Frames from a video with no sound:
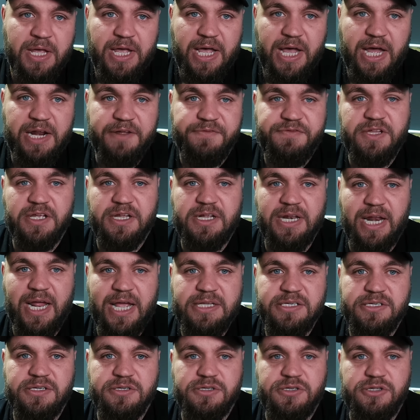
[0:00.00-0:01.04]
And if the
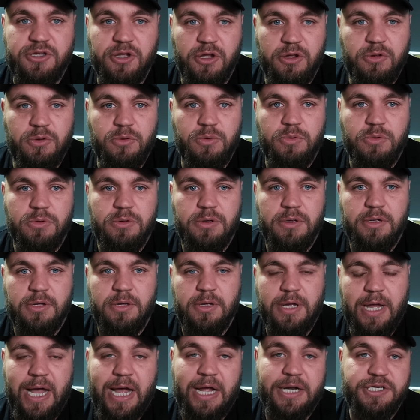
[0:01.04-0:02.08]
Glazers do
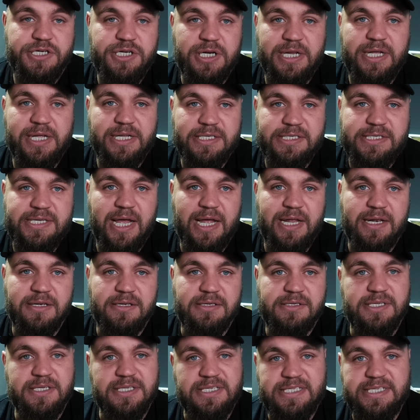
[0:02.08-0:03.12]
actually
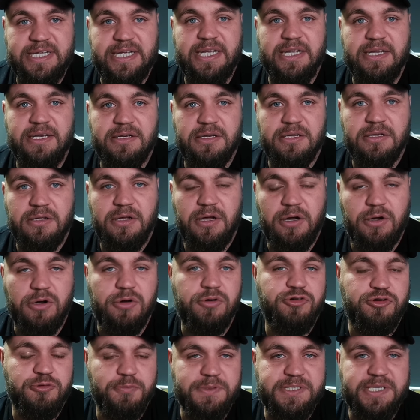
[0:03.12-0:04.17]
intend to cede
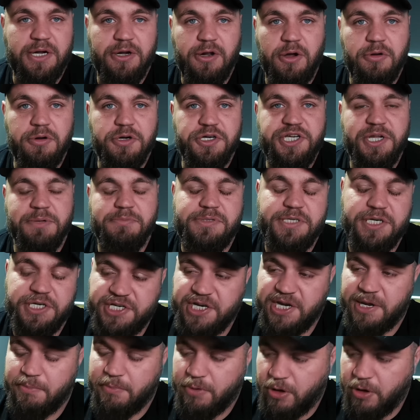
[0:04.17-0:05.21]
100% ownership to Jim